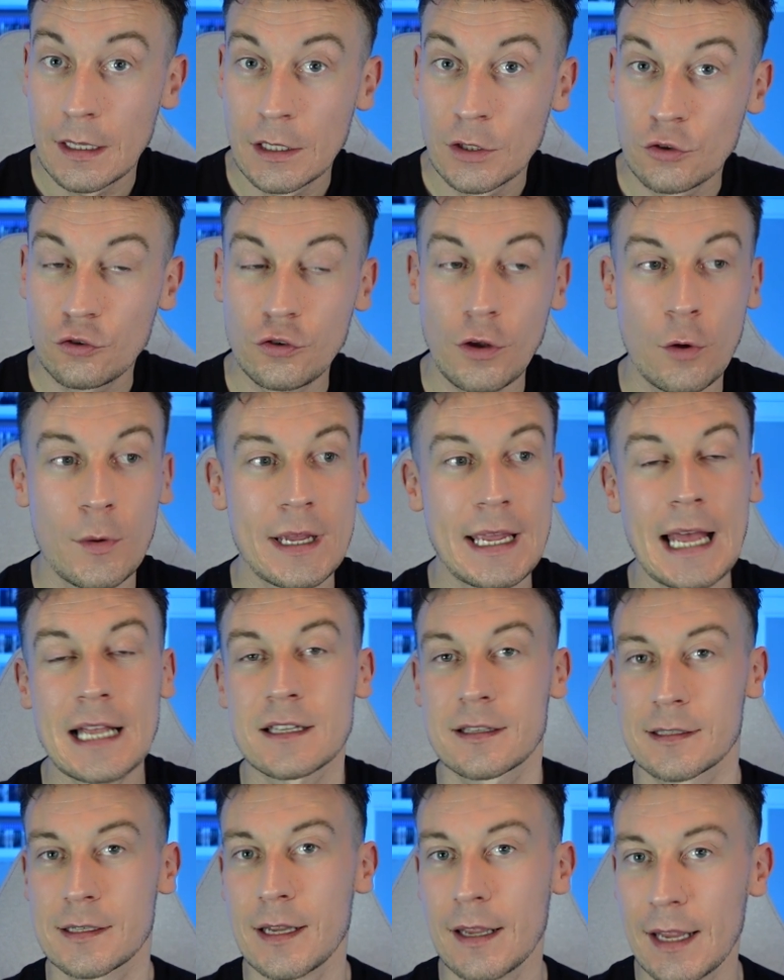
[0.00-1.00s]
So it
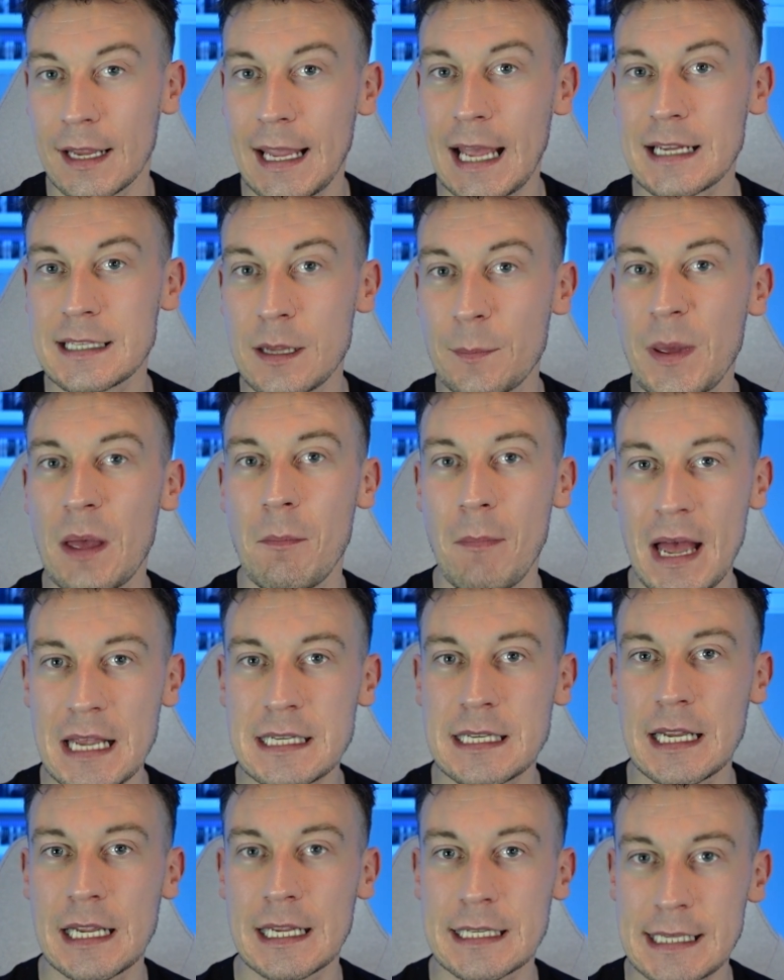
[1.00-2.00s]
gets a bit
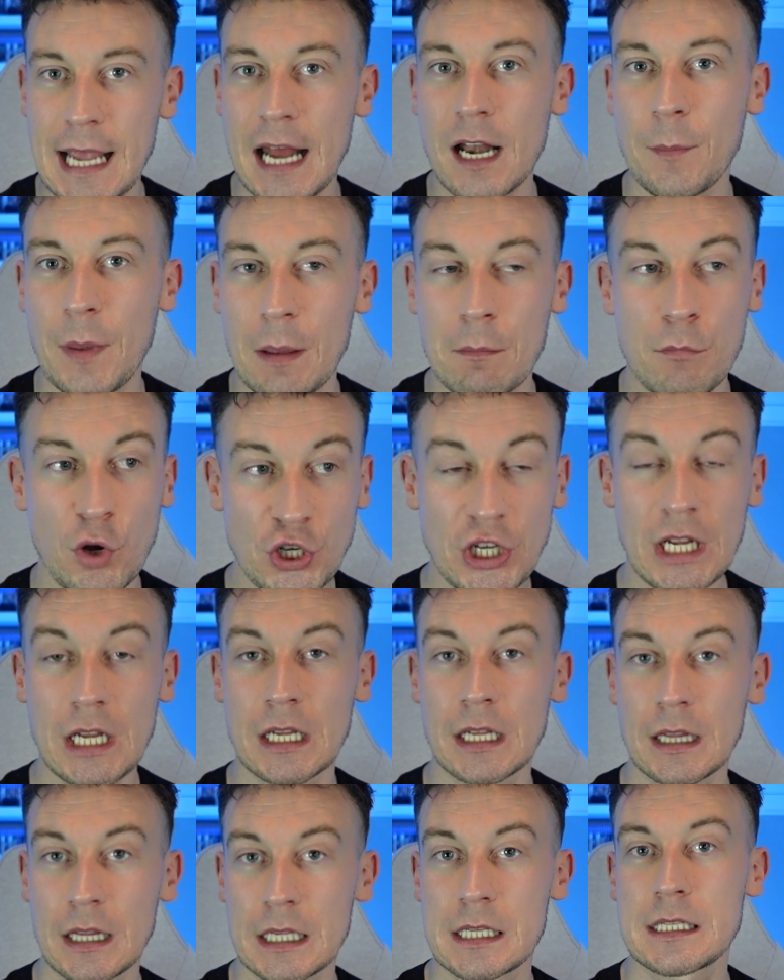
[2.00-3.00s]
messy. It's getting a bit
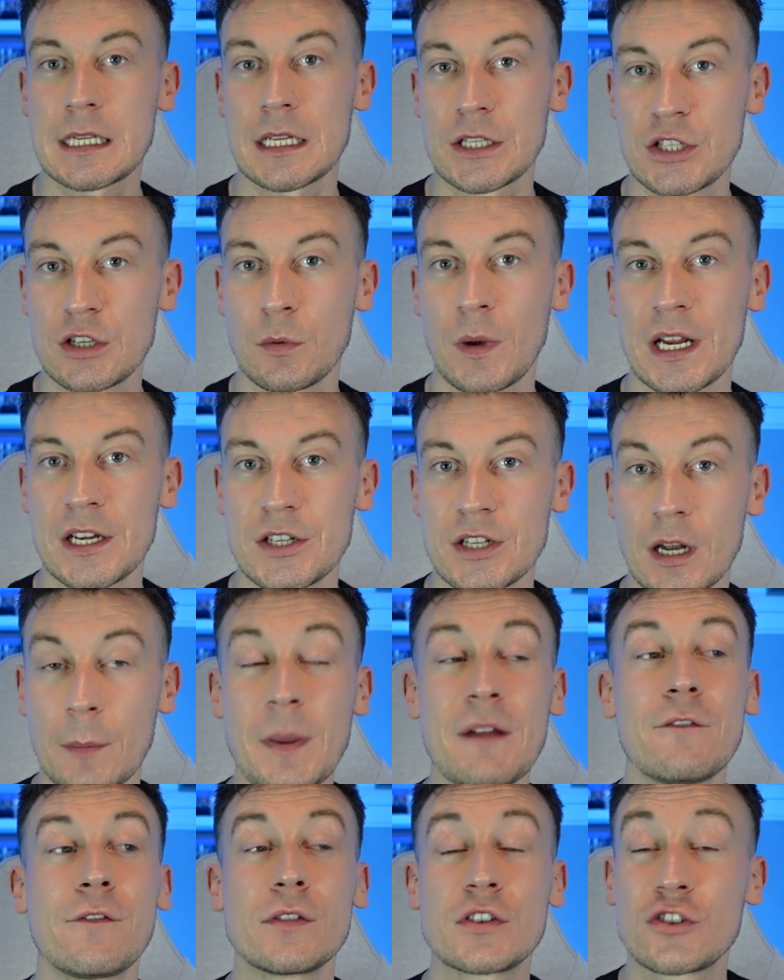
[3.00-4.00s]
muddy, this situation, a
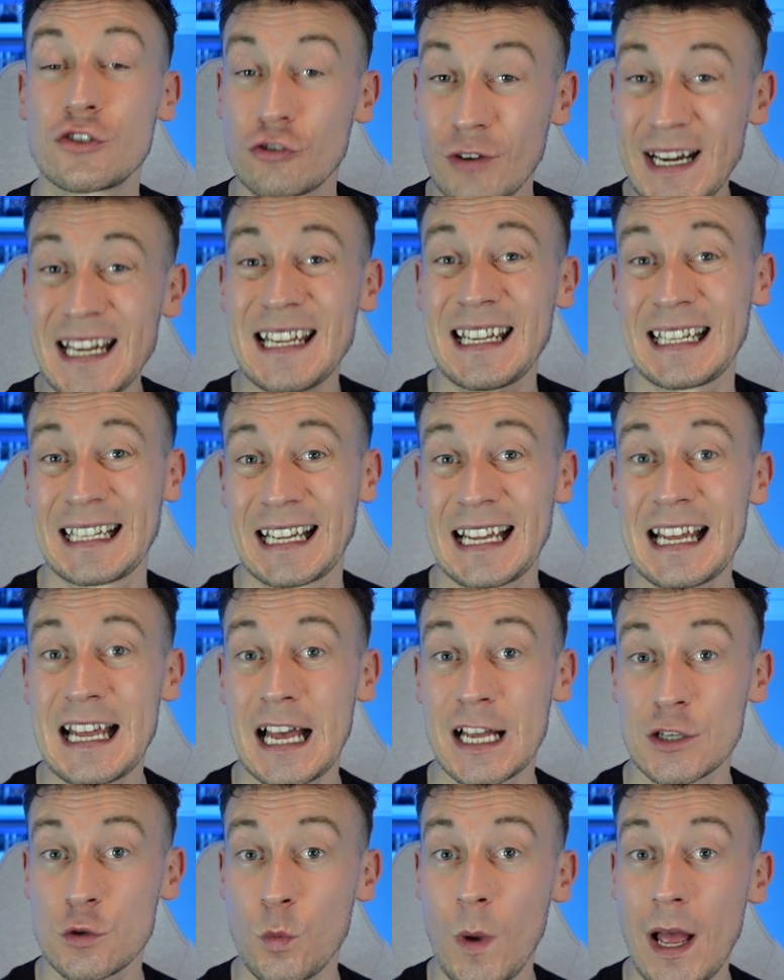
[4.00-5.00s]
bit frustrating
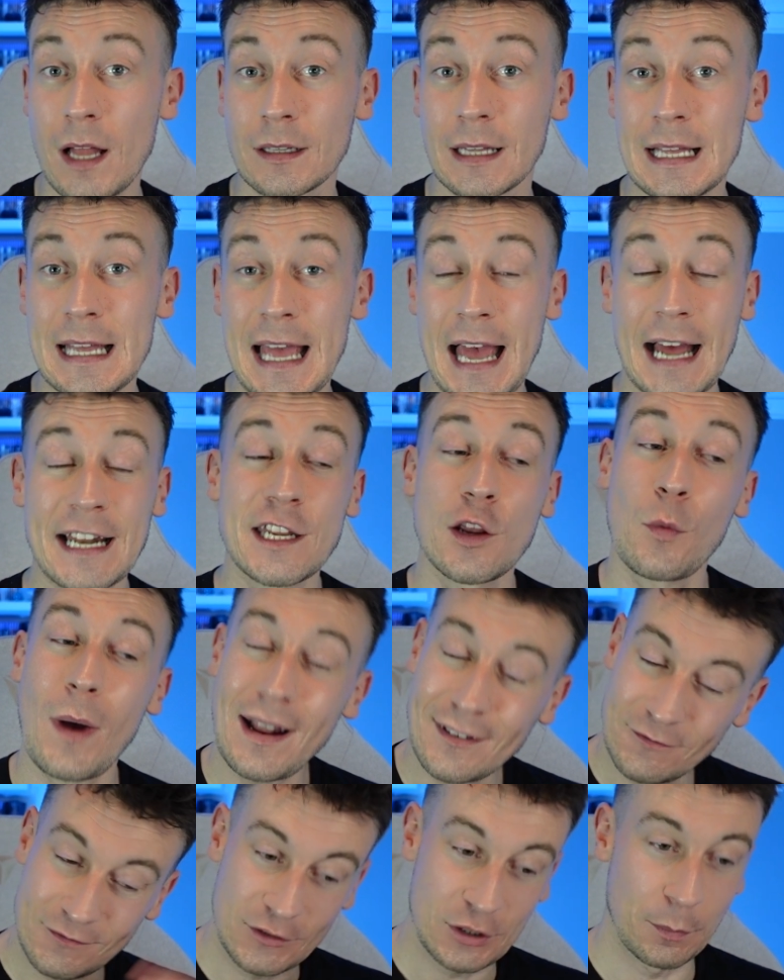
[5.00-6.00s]
as well. And you
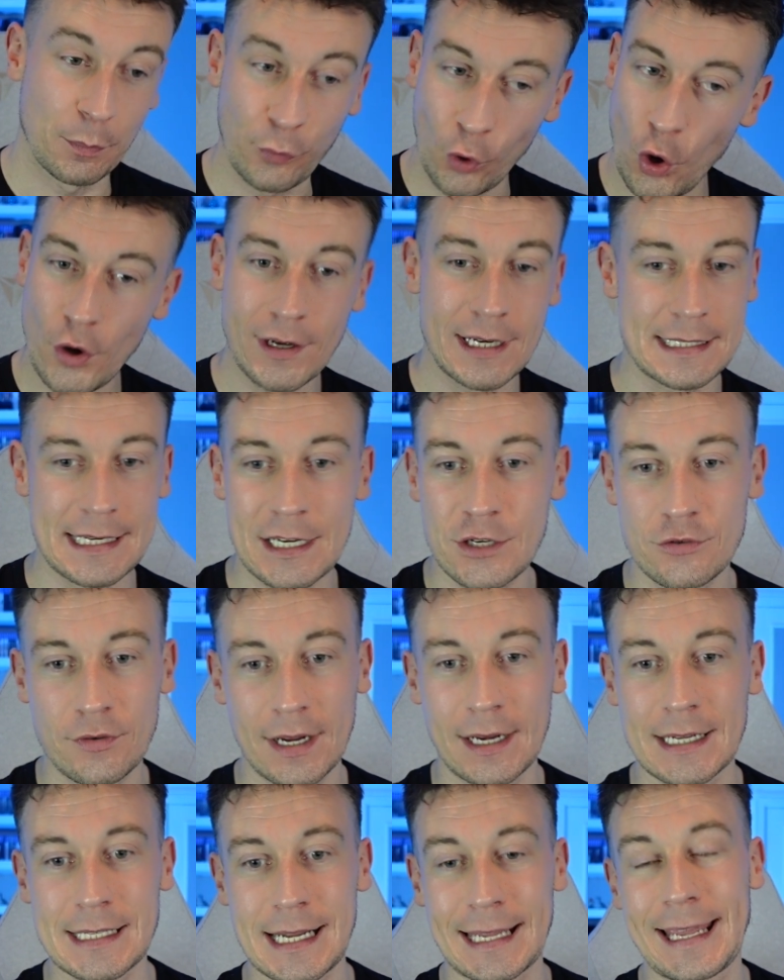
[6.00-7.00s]
add De Bruyne's injury,
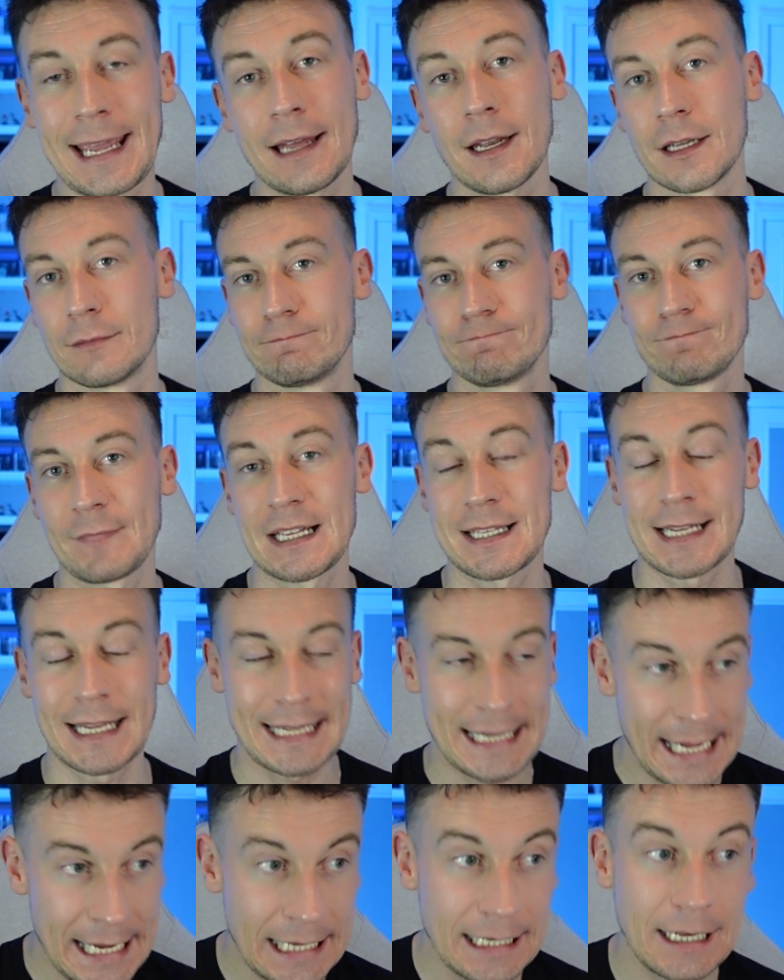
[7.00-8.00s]
and it's a killer. It's a
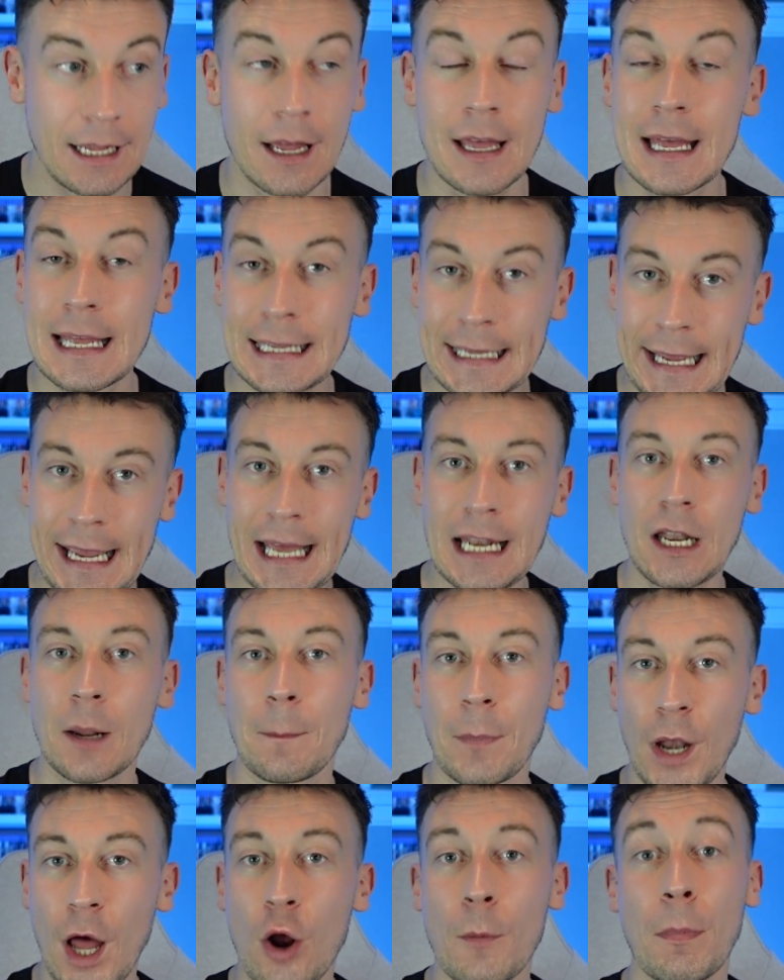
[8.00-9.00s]
killer
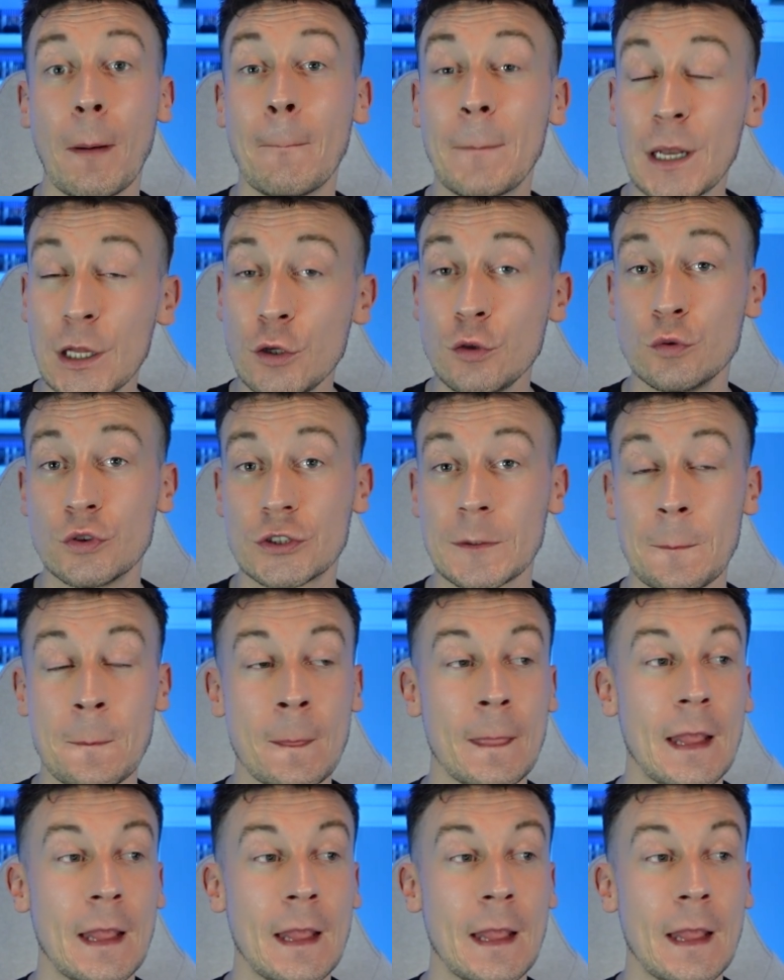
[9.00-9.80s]
blow. But Blues,